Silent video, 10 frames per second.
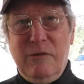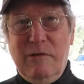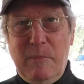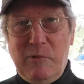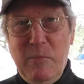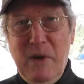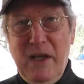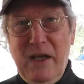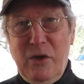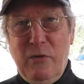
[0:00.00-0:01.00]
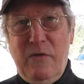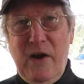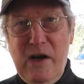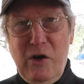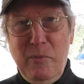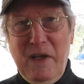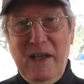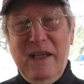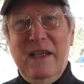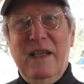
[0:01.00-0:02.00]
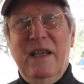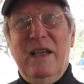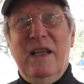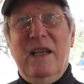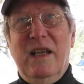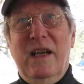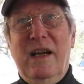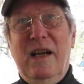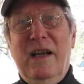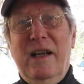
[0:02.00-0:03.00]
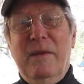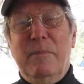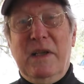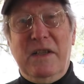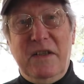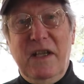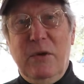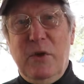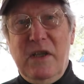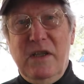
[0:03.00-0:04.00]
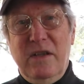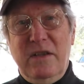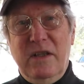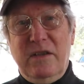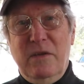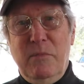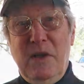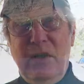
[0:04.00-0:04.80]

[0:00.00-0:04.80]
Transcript: to reprimand or fire me, but to stay within the system